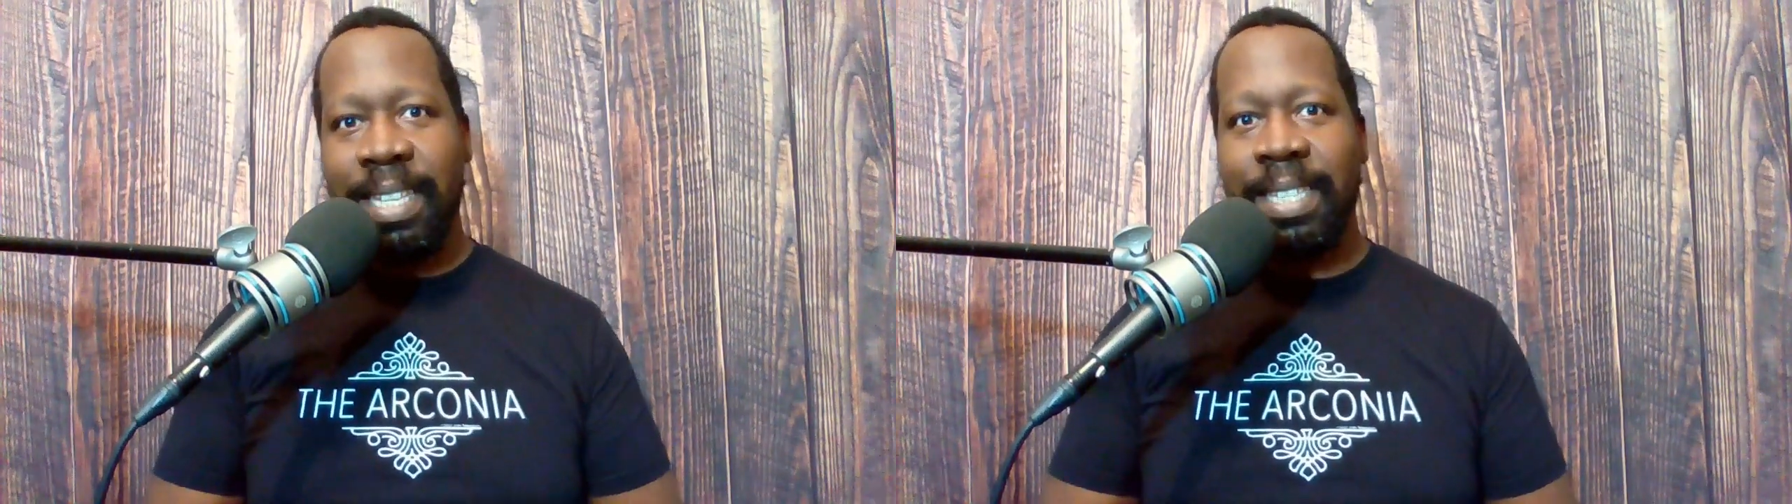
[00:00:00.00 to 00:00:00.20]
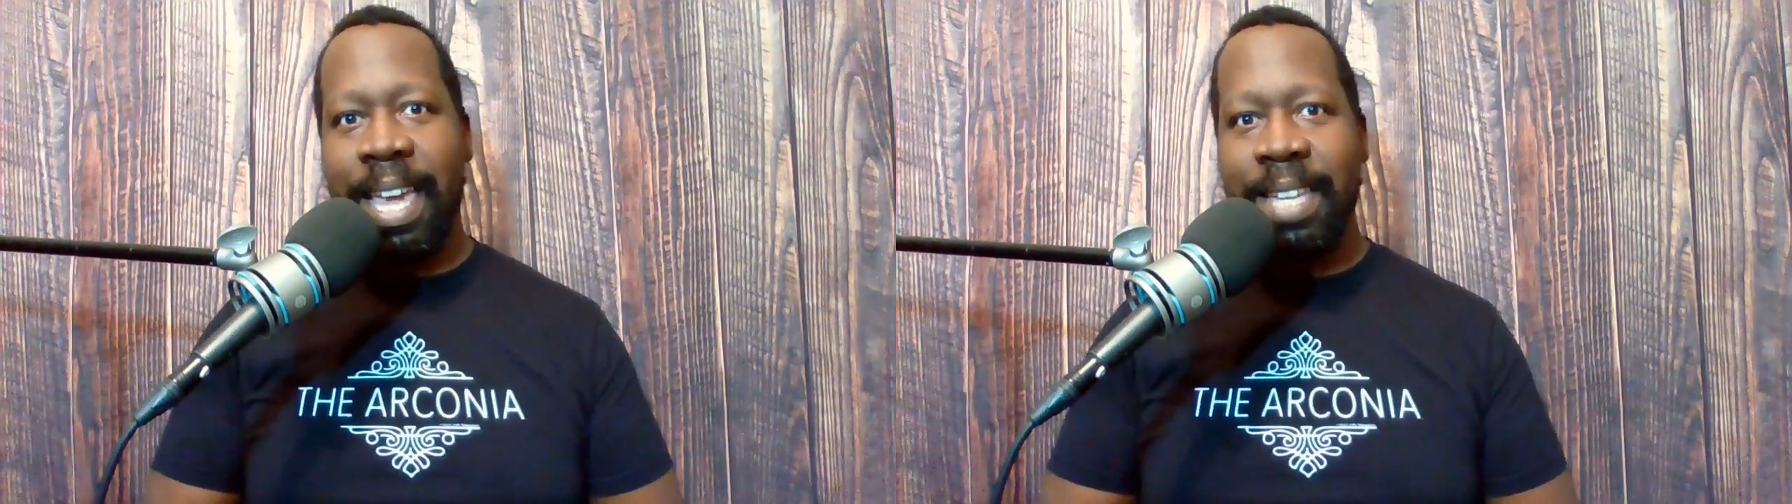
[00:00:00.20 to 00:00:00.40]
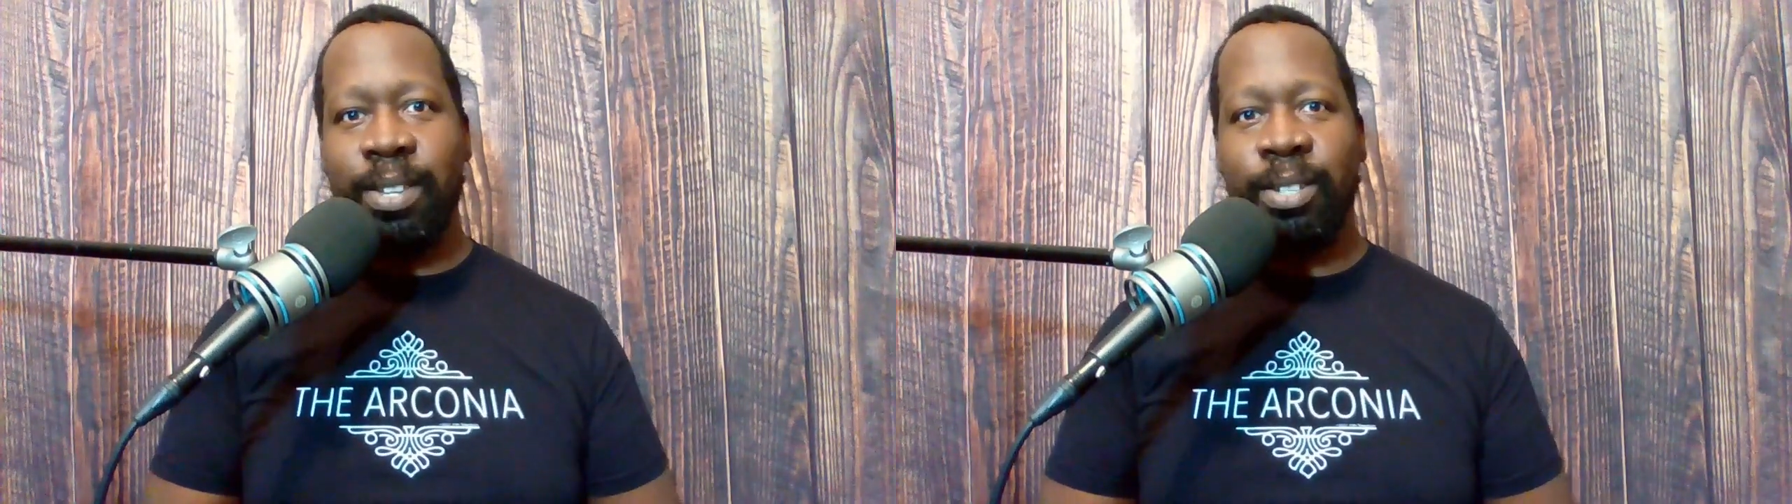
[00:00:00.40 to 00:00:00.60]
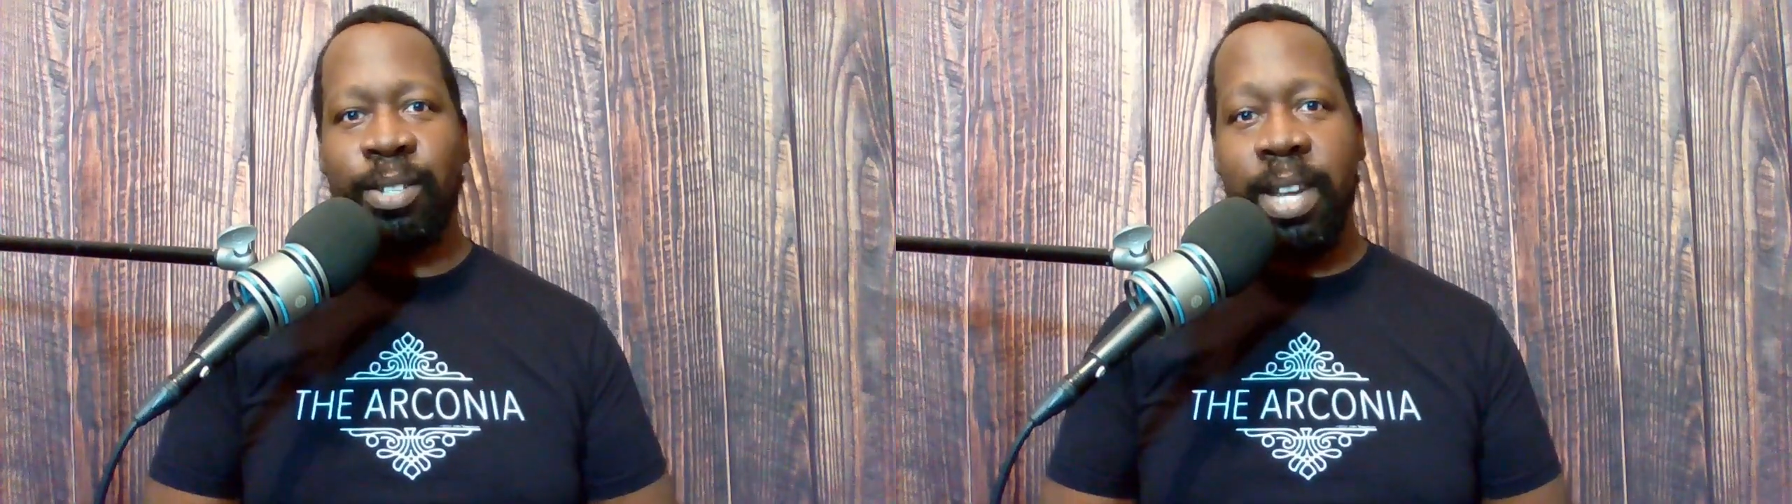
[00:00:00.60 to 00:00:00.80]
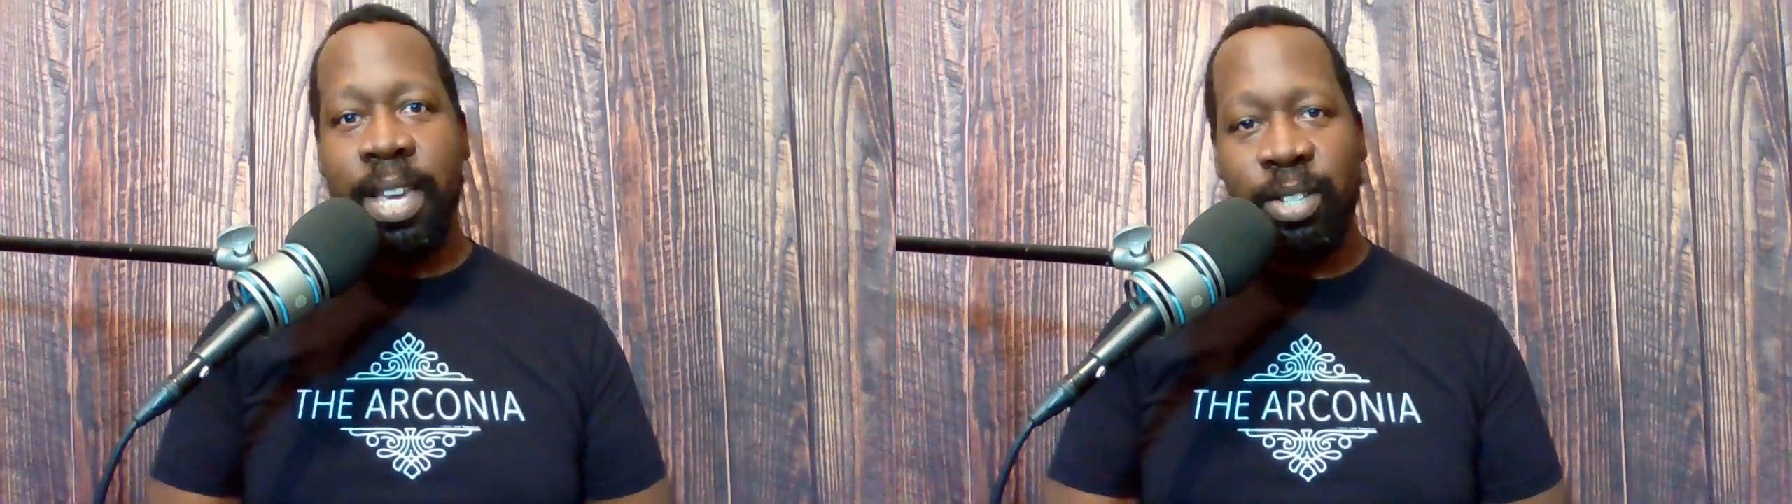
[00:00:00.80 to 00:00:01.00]
had such an
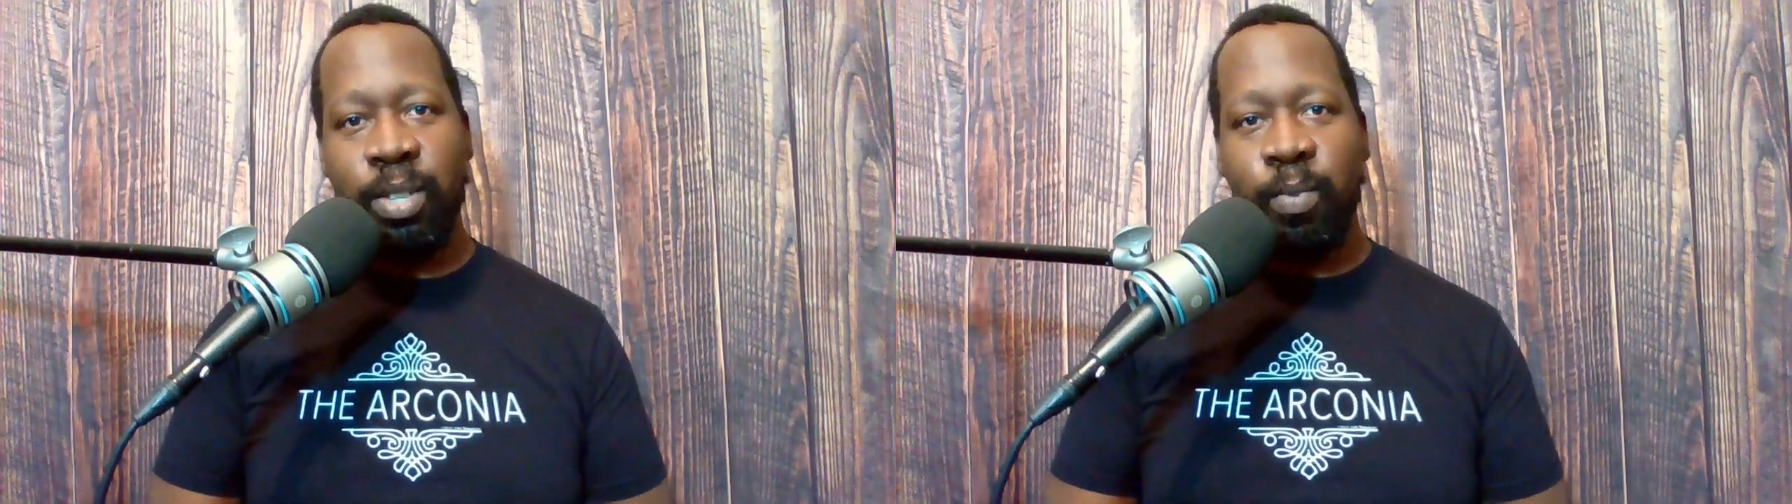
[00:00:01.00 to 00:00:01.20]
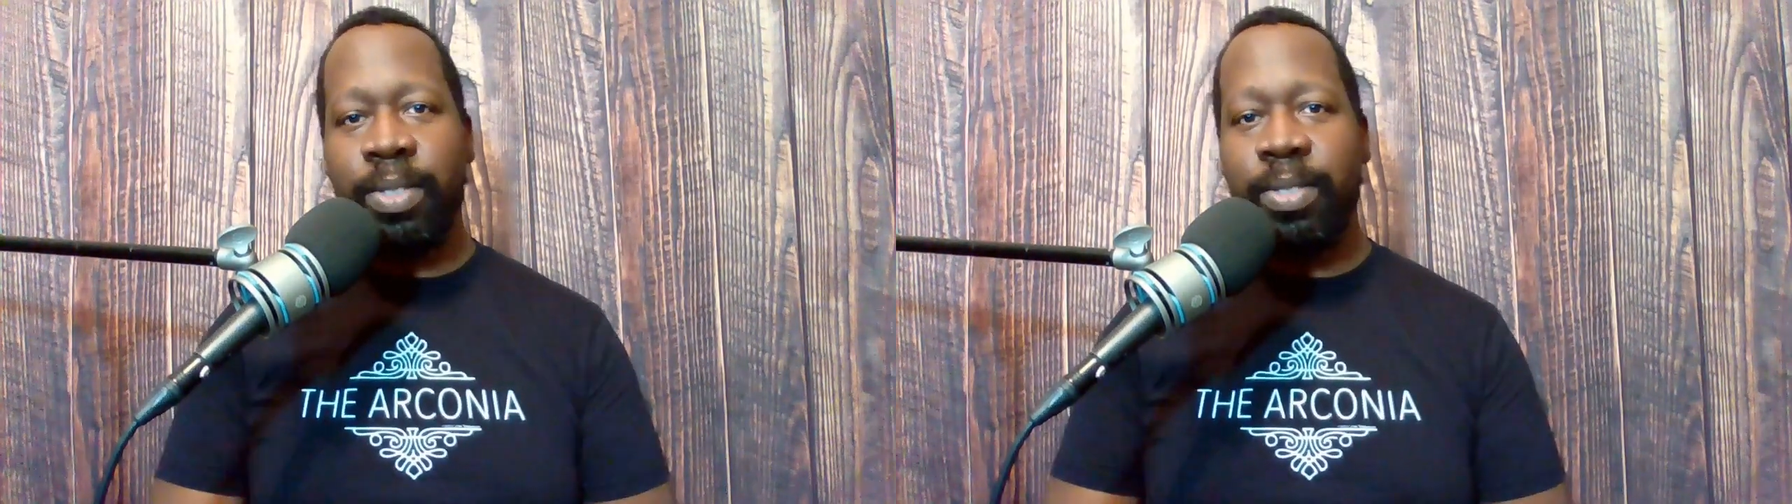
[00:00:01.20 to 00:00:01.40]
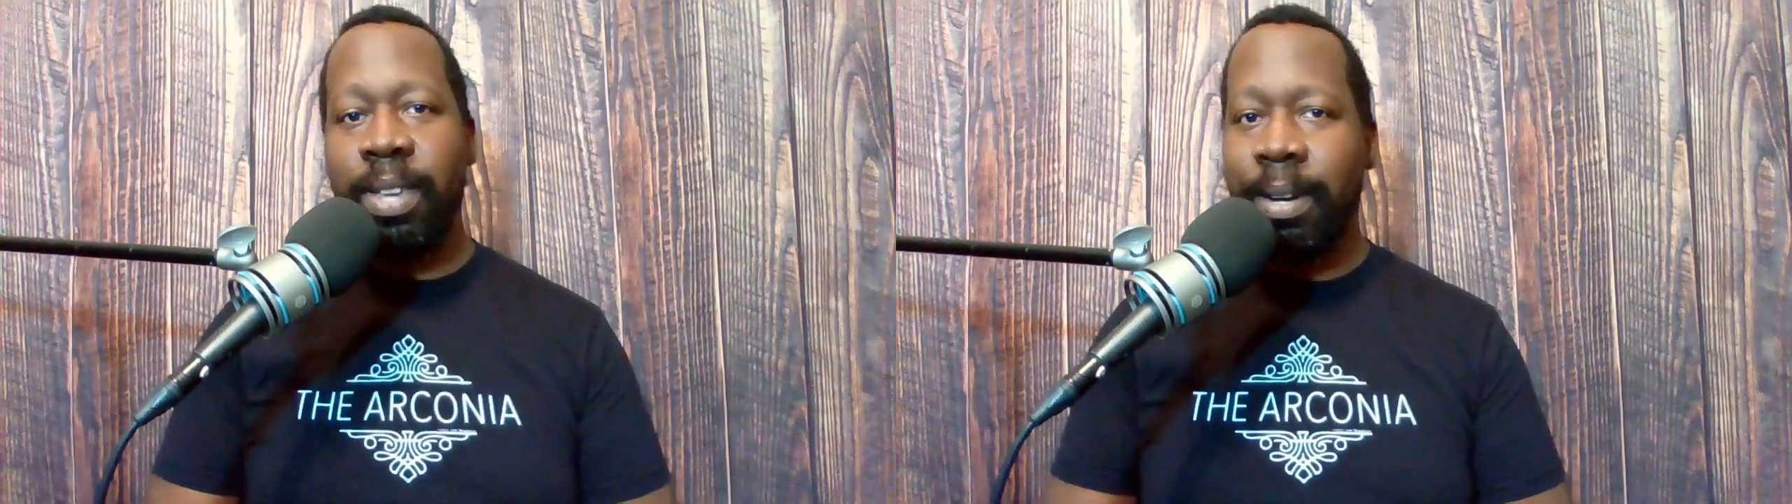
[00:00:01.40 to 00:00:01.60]
issue with it.